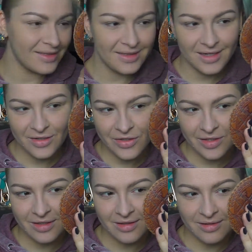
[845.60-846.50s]
And
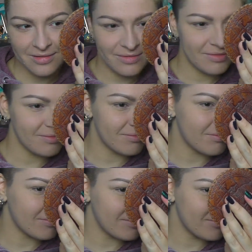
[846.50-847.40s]
actually,
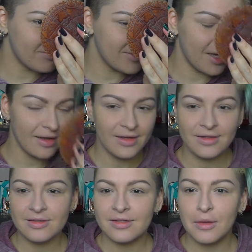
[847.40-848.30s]
yeah,
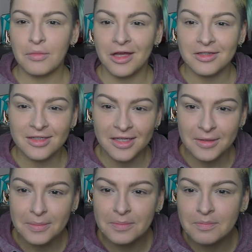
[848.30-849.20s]
it's not bad
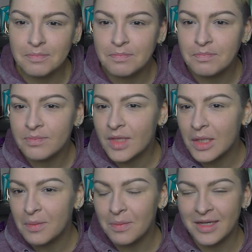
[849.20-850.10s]
today,
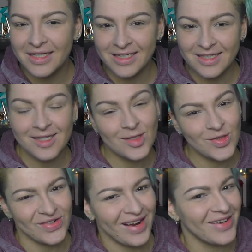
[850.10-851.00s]
but it's a
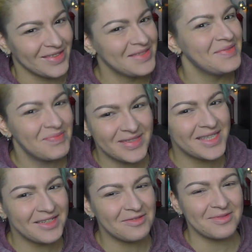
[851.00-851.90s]
struggle,
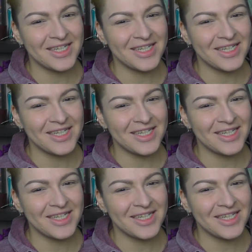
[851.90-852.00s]
believe